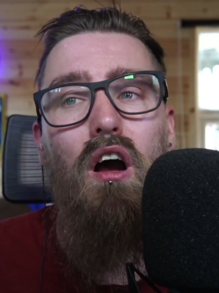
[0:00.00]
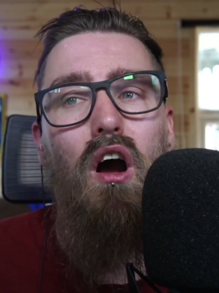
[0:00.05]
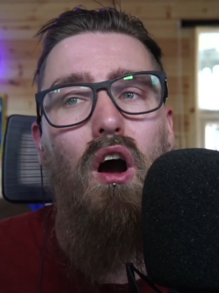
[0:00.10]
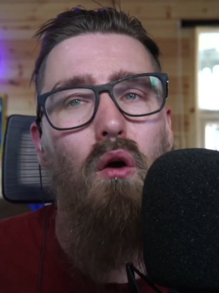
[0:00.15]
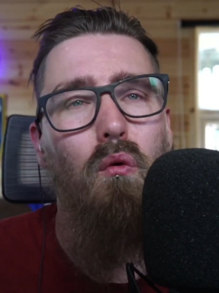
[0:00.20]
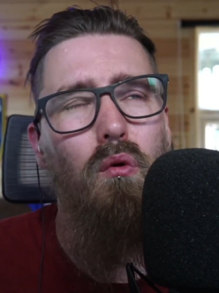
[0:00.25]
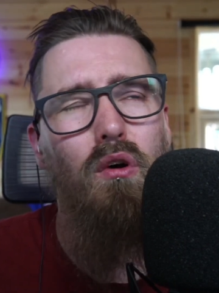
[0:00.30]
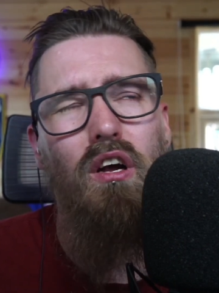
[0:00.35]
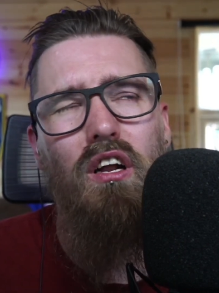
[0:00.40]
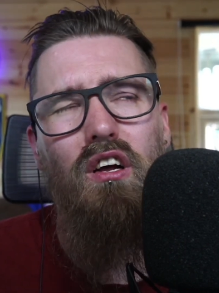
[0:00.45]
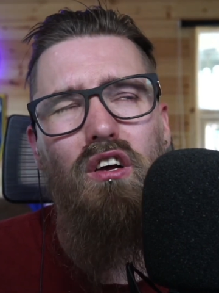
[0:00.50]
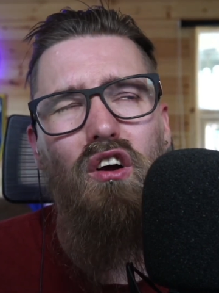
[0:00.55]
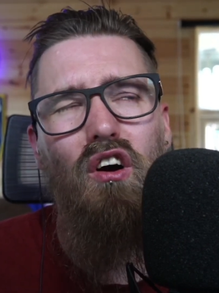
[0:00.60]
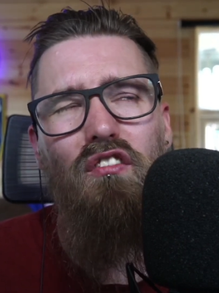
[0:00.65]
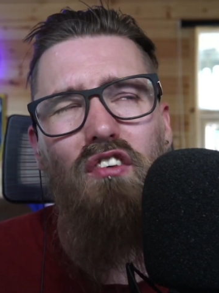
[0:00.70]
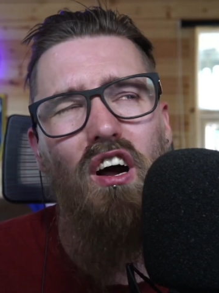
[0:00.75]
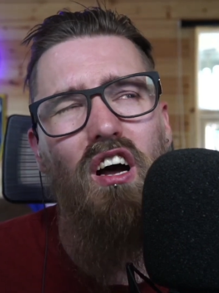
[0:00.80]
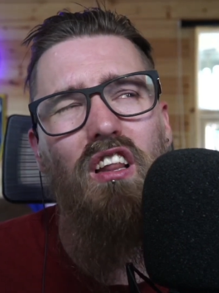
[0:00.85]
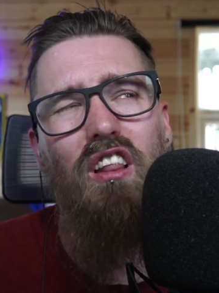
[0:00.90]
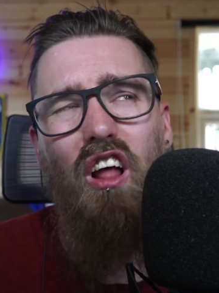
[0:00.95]
we're going to cover
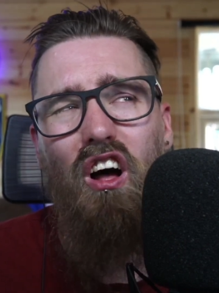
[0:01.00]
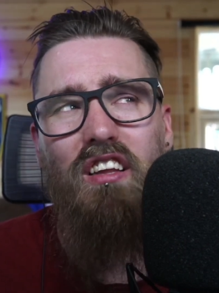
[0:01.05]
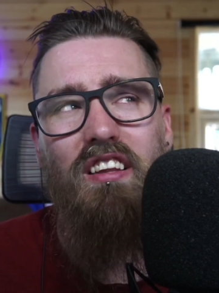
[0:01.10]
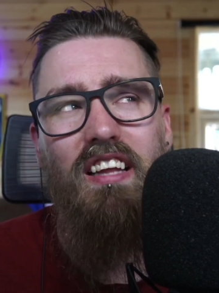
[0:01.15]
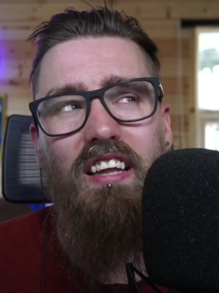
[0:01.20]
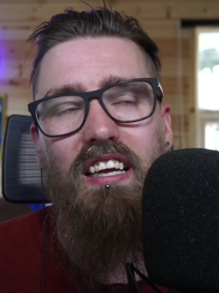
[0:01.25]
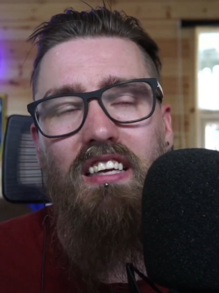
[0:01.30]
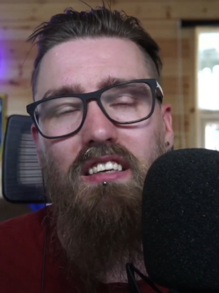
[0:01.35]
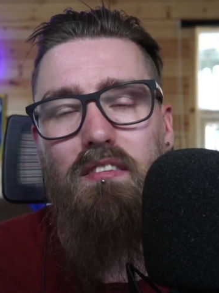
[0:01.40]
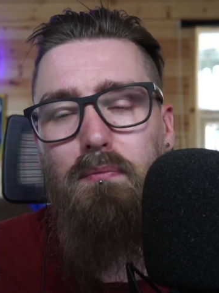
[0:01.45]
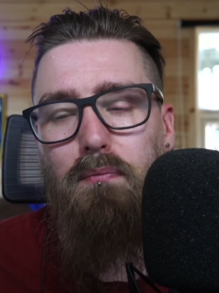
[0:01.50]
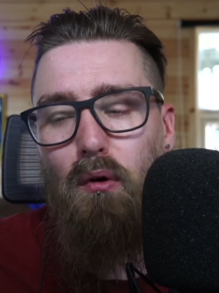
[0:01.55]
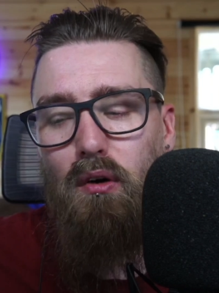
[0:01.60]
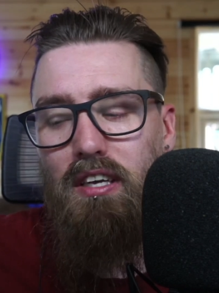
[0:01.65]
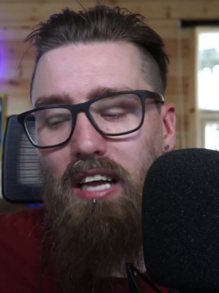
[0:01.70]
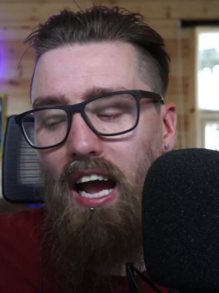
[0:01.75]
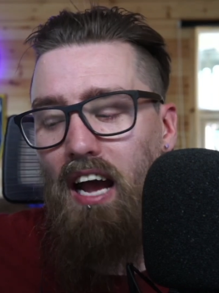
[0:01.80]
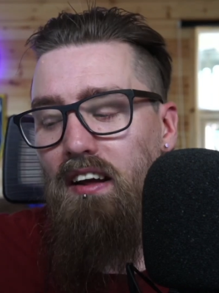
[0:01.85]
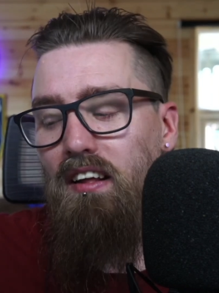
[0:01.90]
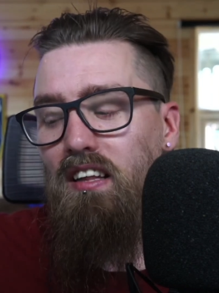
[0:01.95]
a lot of things. But
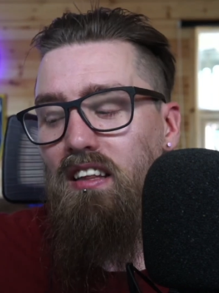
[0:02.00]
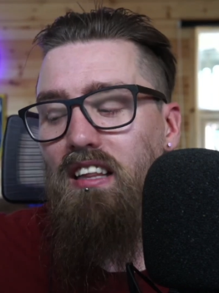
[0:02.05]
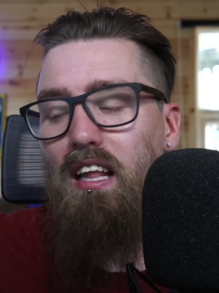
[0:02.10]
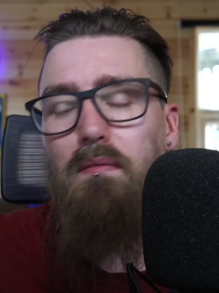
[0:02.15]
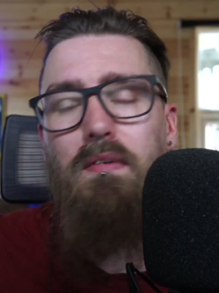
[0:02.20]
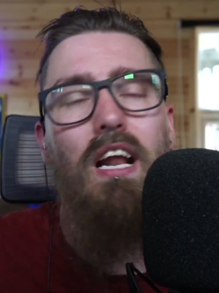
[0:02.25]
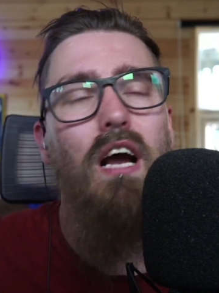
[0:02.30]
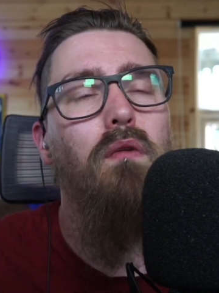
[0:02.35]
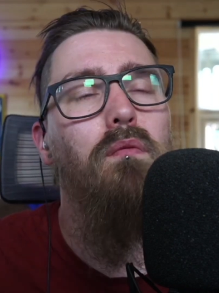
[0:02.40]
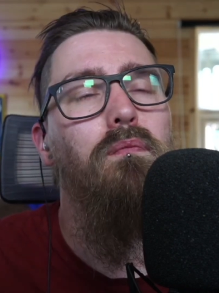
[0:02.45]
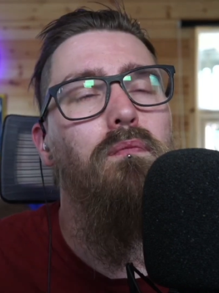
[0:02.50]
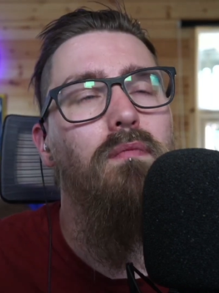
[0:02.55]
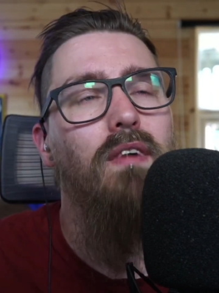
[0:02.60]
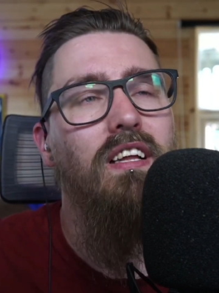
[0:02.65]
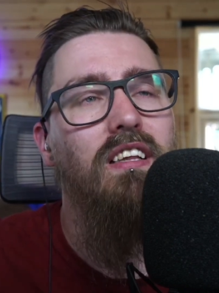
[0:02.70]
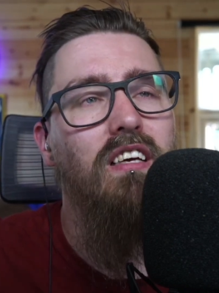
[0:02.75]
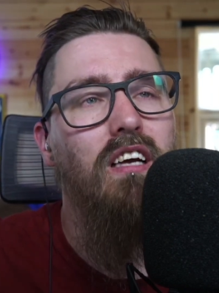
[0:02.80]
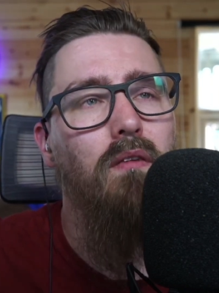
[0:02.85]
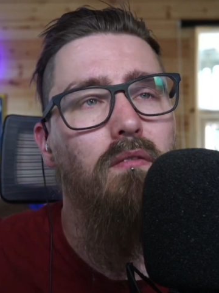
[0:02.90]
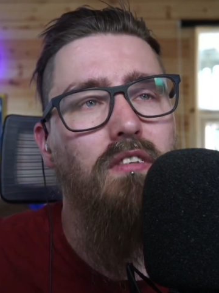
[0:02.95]
yeah, let me know in
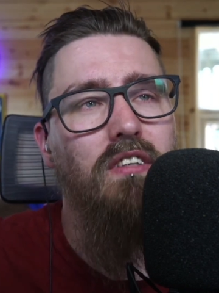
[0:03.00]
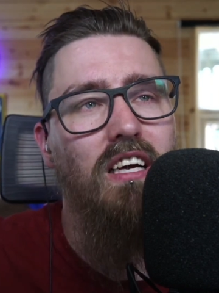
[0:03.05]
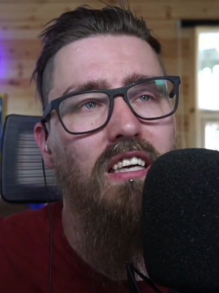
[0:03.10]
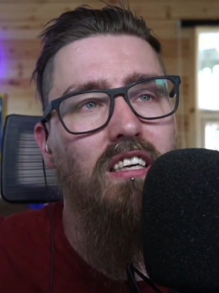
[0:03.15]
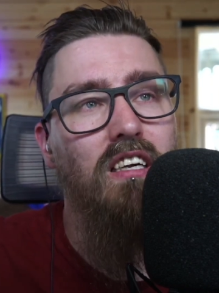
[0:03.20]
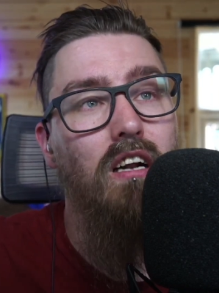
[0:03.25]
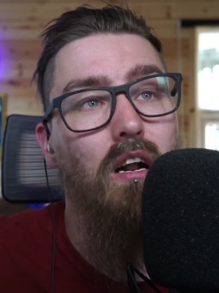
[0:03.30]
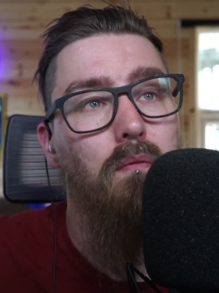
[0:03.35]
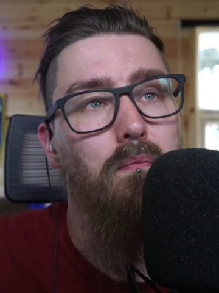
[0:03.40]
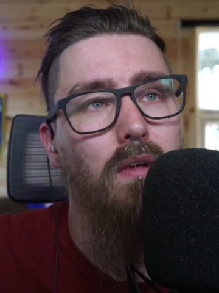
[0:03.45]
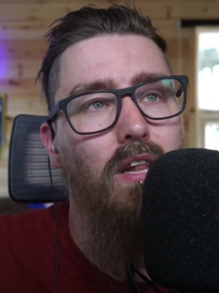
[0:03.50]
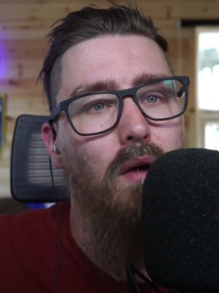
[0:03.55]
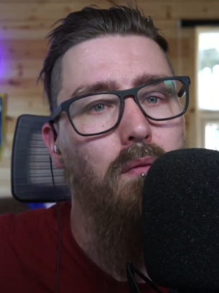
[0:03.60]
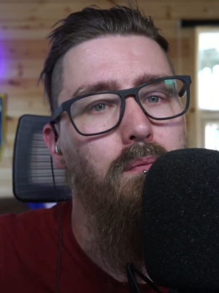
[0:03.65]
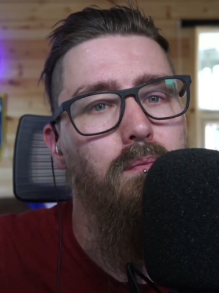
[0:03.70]
the comment section below.